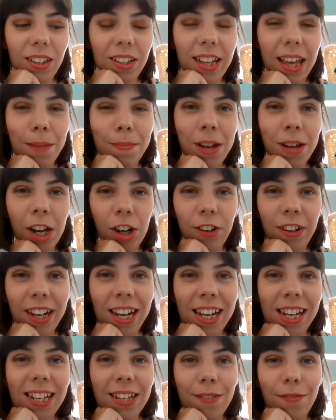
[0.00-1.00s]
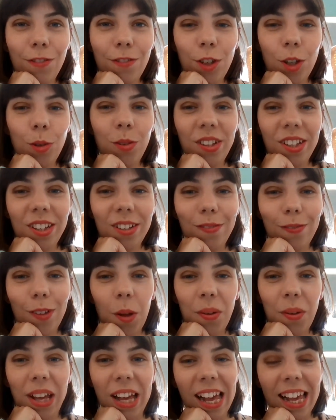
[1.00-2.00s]
get my creative juices
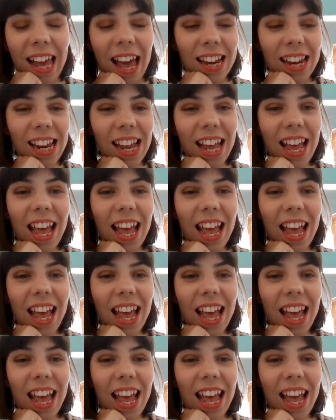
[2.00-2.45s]
flowing again.